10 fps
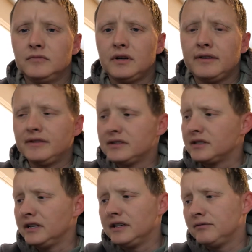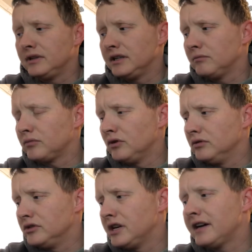Obviously, if we can
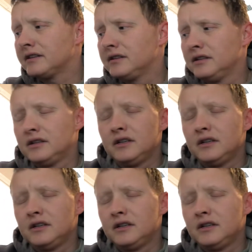project